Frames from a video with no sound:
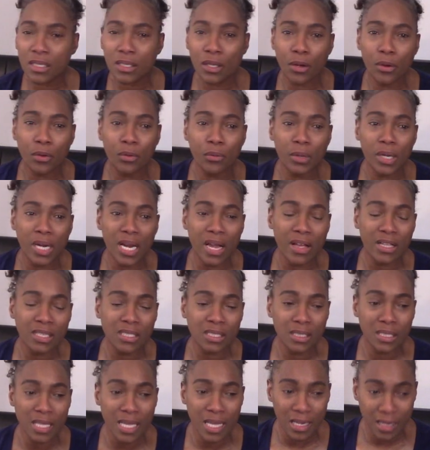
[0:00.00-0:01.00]
when I
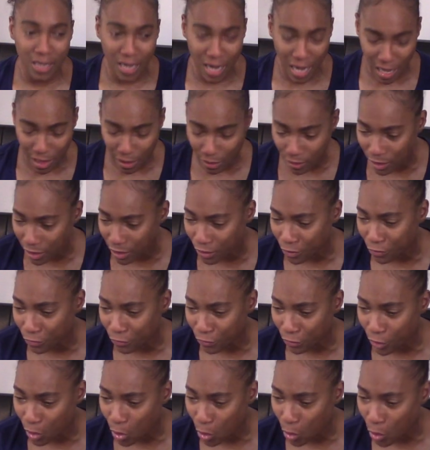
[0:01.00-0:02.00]
sat down on the
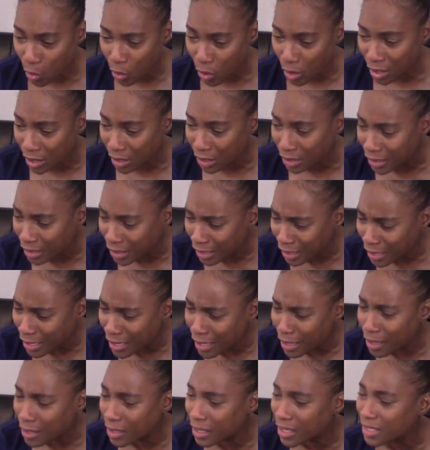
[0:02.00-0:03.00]
floor
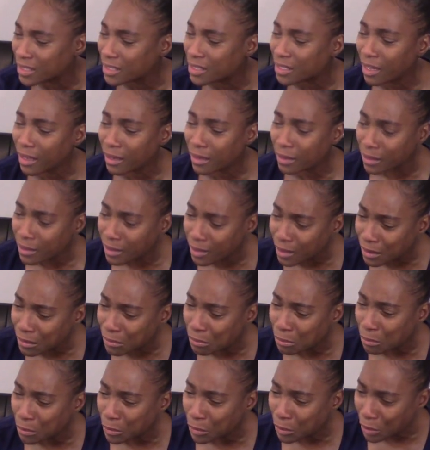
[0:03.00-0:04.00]
because I
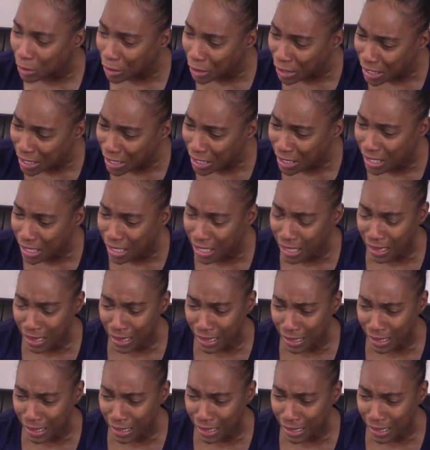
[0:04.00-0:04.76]
couldn't breathe.